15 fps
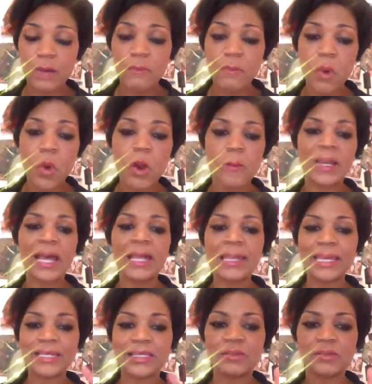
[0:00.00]
more, but I
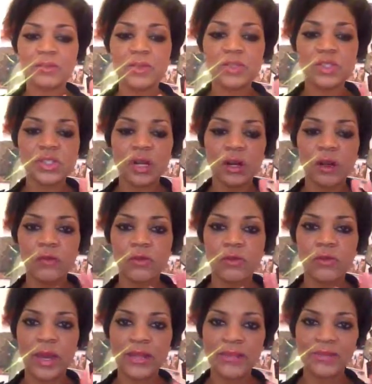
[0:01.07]
like to start off
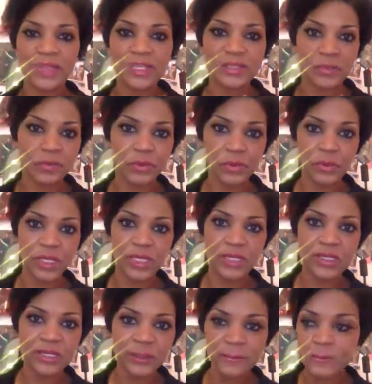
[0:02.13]
with writing things in
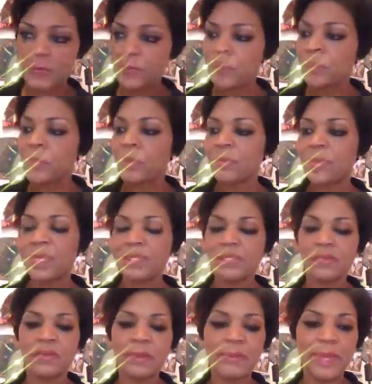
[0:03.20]
threes, because
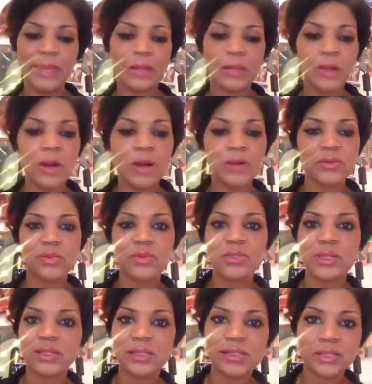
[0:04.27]
if I make a
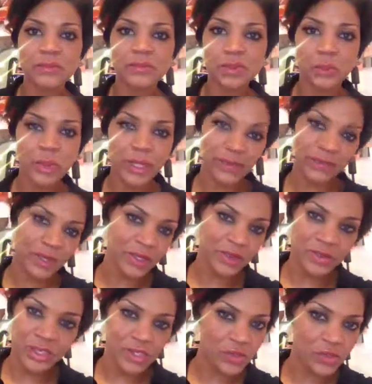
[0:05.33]
list of 20 of
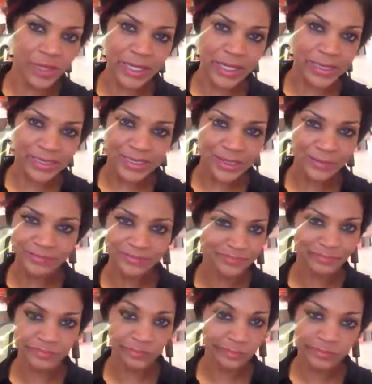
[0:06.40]
energy drains,
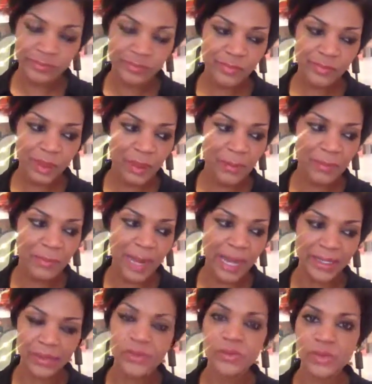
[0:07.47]

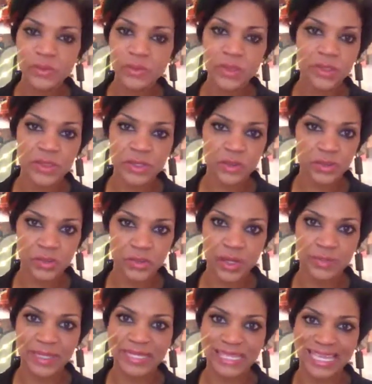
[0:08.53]
my energy will continue to
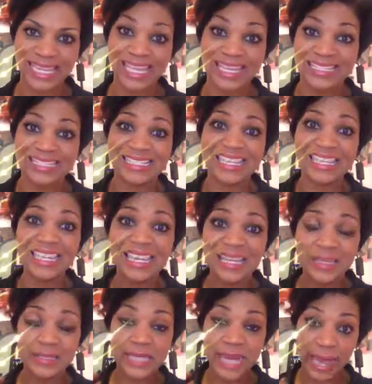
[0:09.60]
drain because I can't
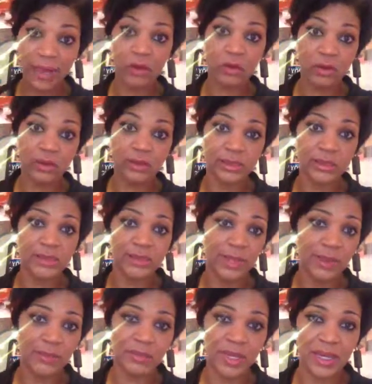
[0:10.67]
tackle a list
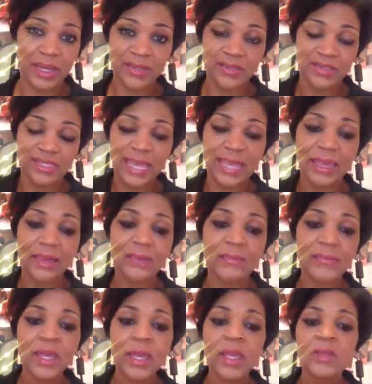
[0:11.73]
that big. I just can't.
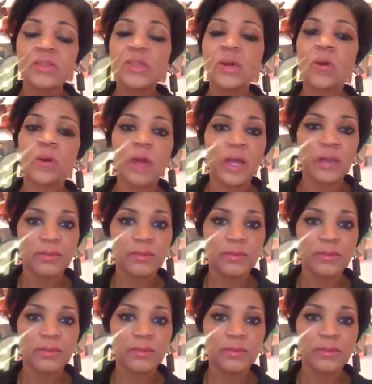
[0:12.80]
So